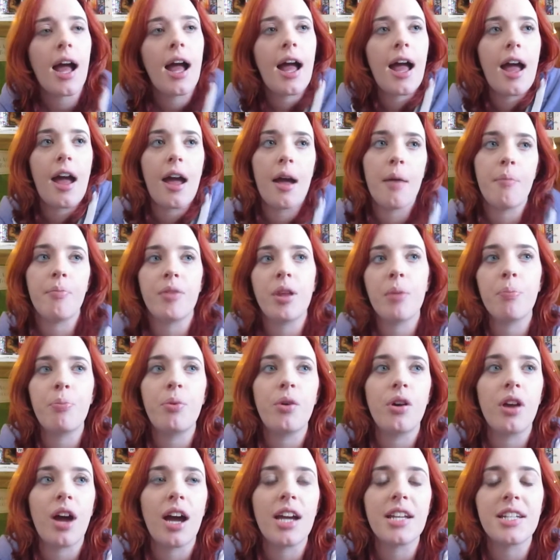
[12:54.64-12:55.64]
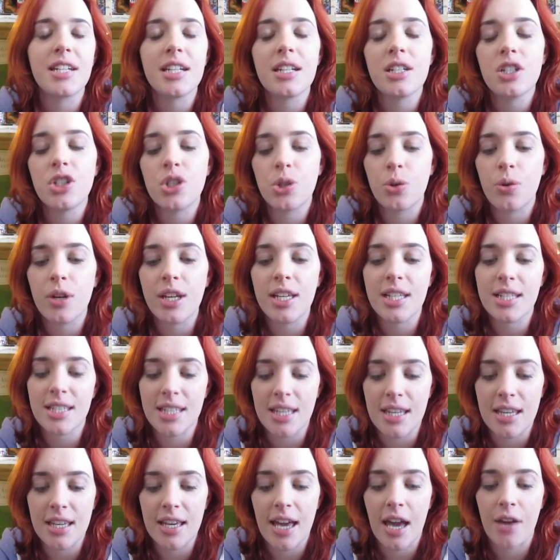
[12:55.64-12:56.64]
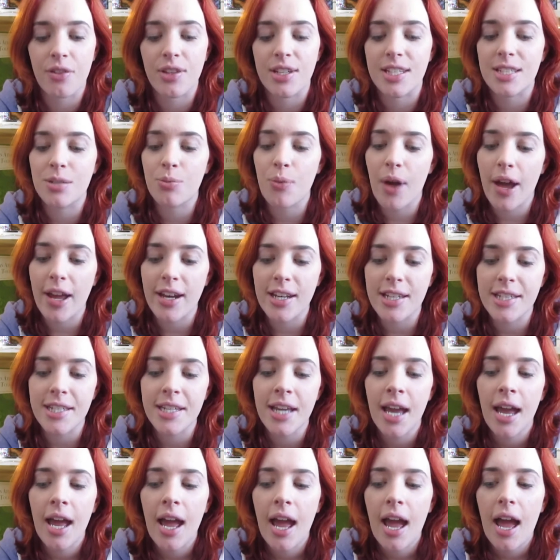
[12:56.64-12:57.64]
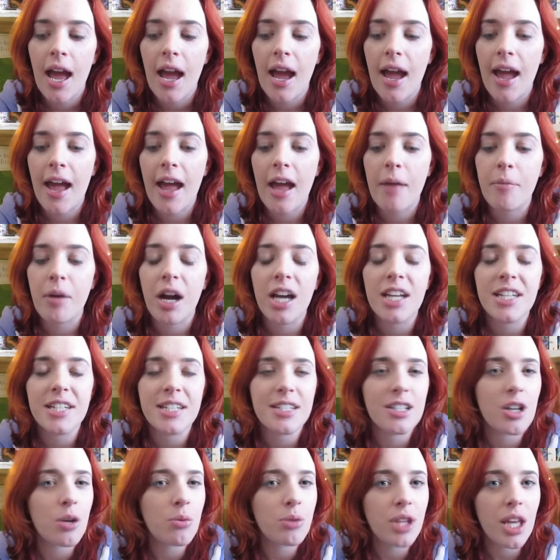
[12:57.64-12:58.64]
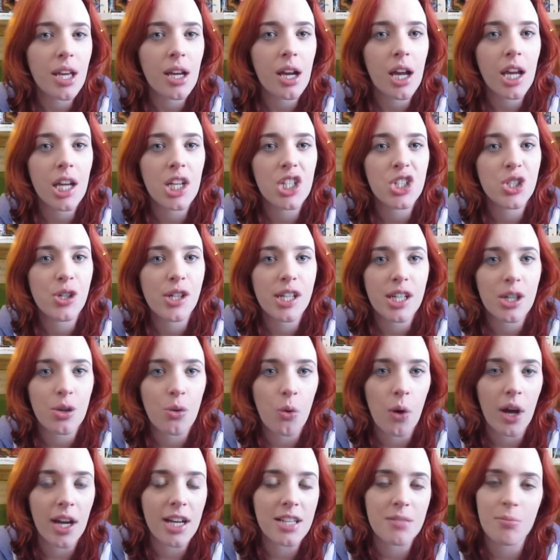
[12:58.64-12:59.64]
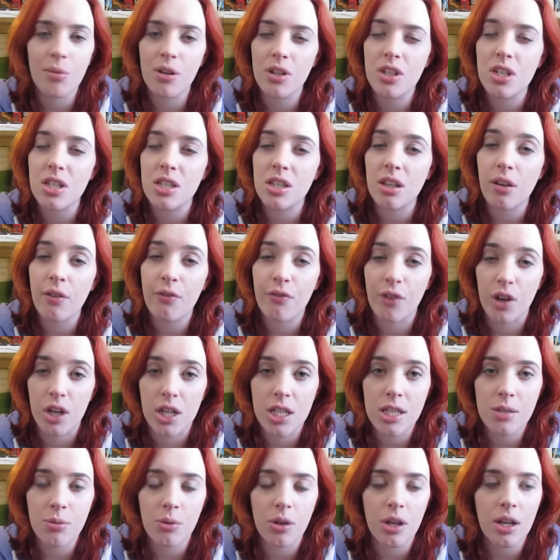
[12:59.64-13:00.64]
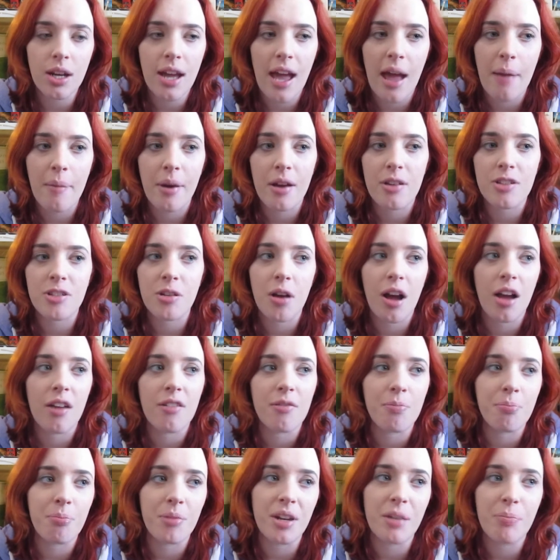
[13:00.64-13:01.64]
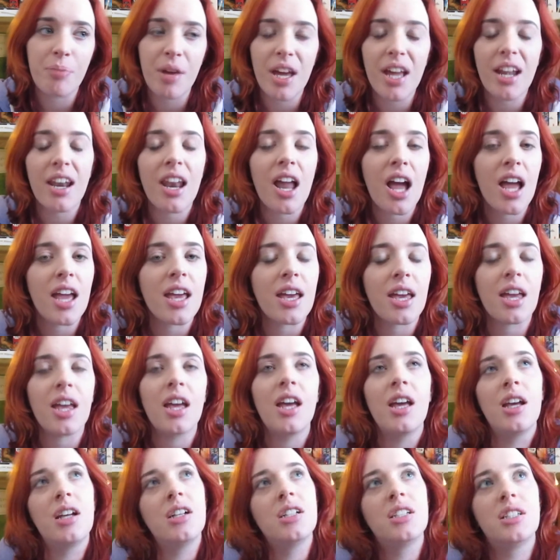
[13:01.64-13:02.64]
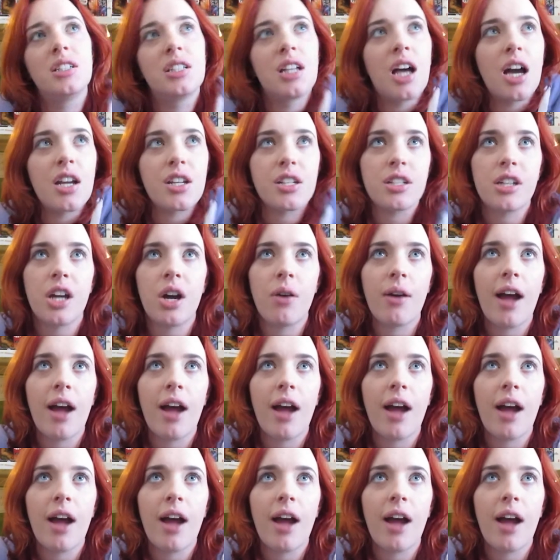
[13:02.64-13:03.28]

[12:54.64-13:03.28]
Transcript: Um, but I did enjoy seeing how this went. Um, I don't think I enjoyed it quite as much as the first one. Um, I was, I'm a bit like, I don't know,